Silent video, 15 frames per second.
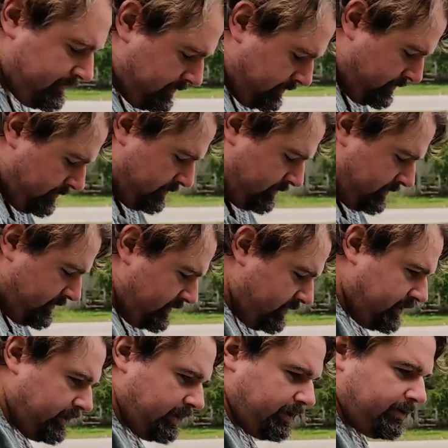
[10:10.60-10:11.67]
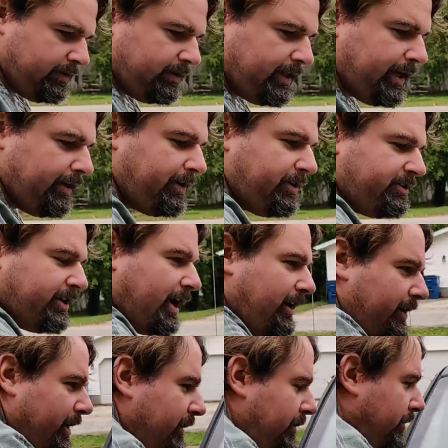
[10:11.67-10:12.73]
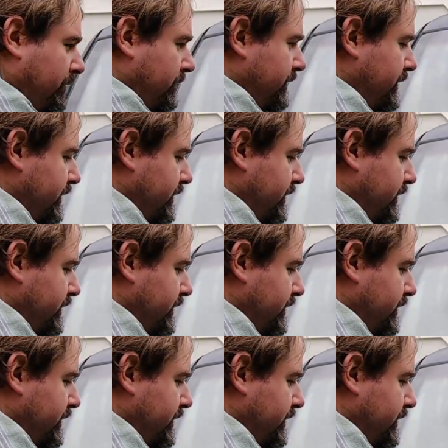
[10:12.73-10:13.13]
So there it shall go.